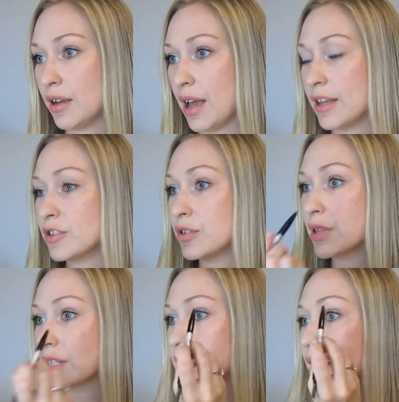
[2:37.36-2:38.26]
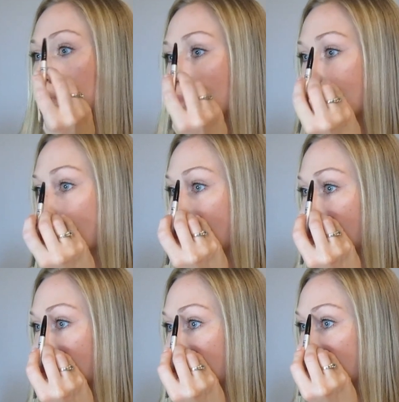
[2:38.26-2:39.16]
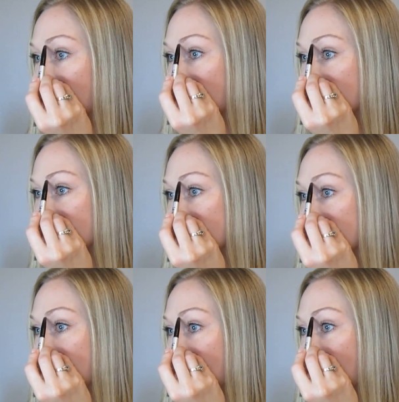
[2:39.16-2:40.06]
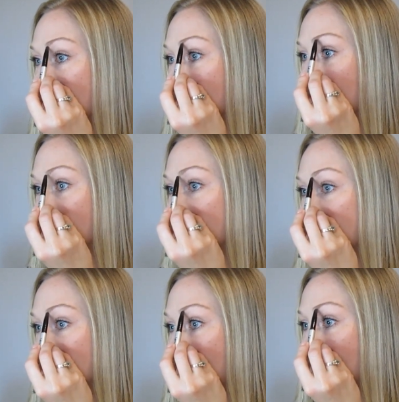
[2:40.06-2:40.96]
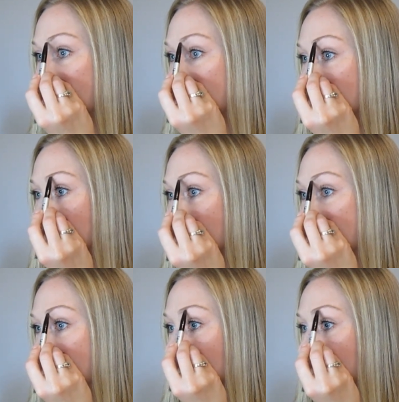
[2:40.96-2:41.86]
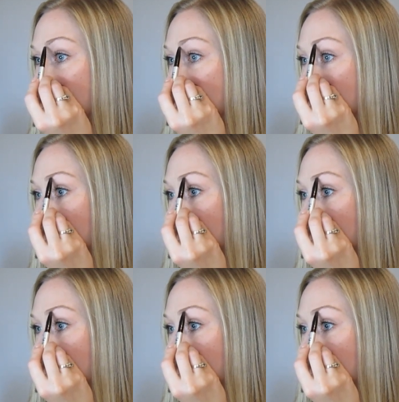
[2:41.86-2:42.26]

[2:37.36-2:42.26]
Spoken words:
and do the same thing. I'm just making a parallel line underneath here,